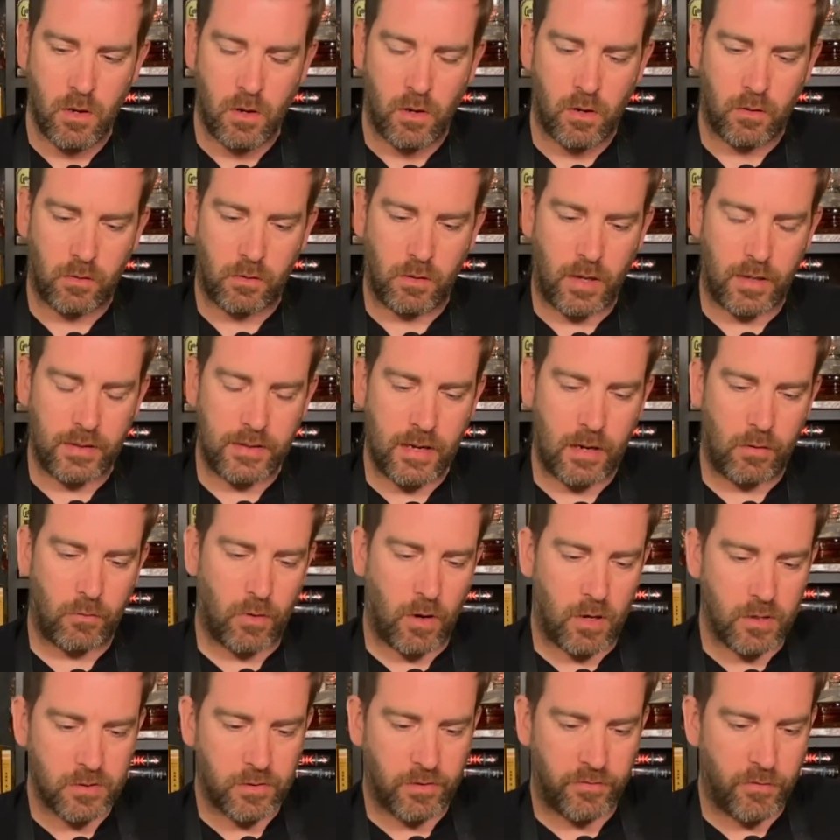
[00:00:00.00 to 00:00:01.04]
Glad that
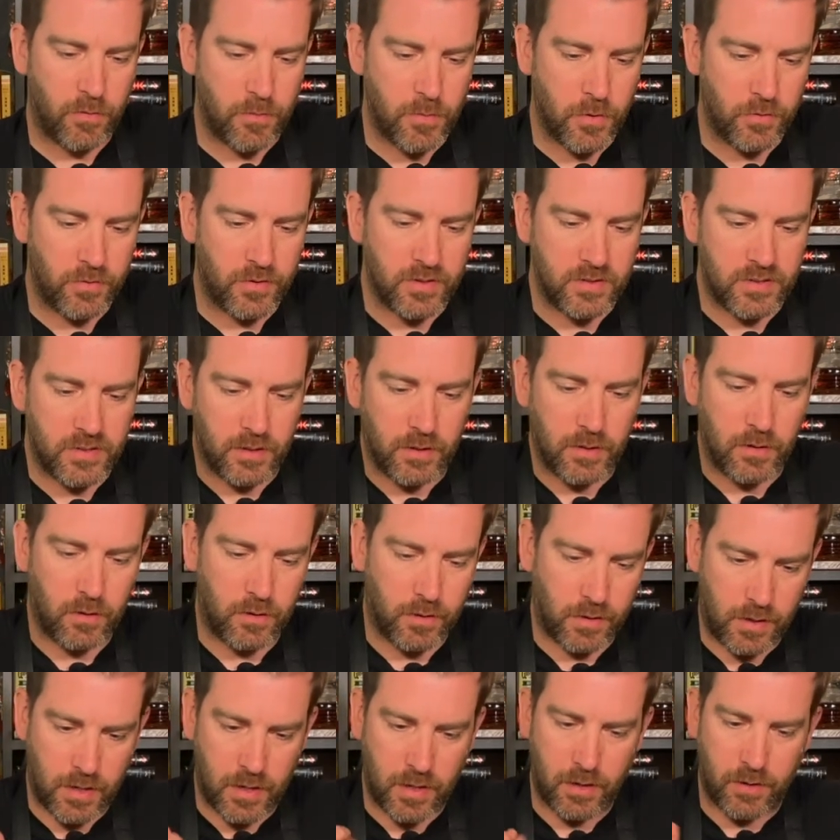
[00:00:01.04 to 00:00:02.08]
Rosso vermouth is in there to
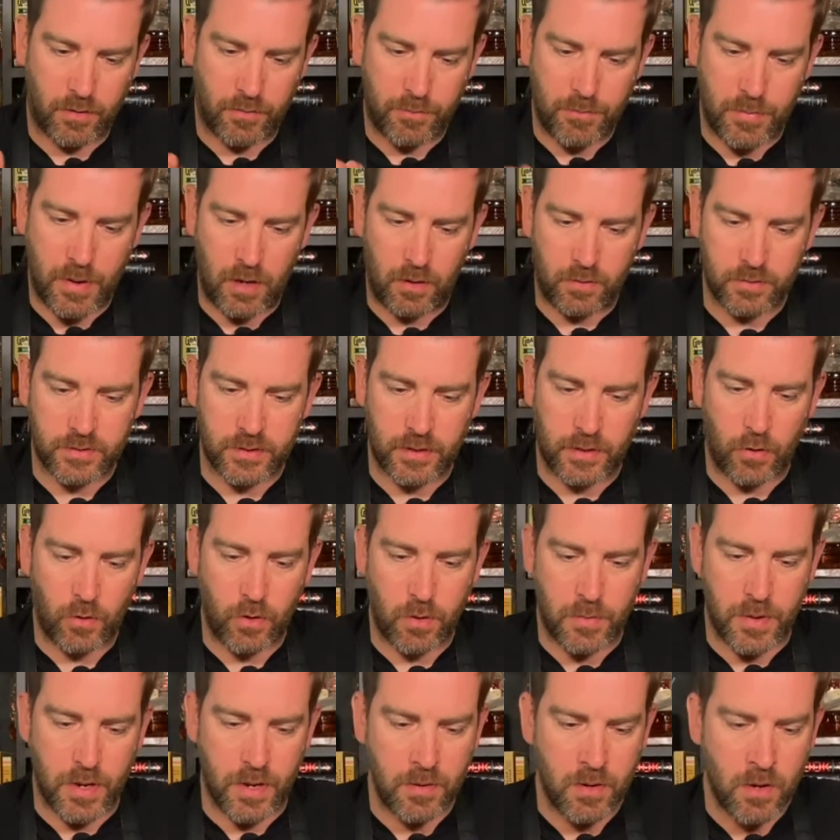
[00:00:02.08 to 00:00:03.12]
kind of balance it out a
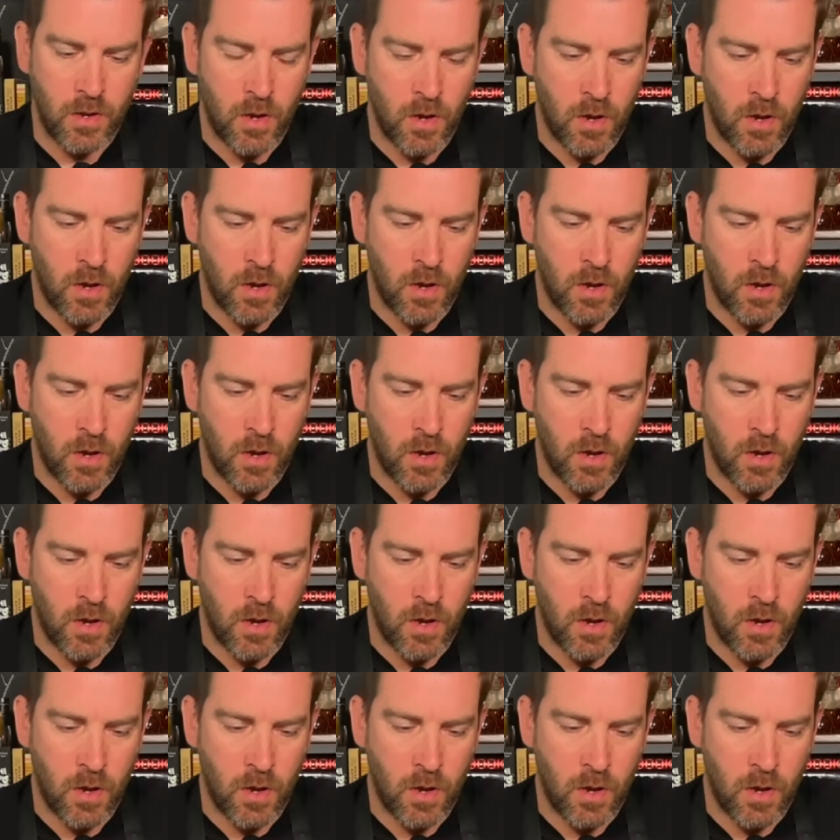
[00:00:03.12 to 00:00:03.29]
bit.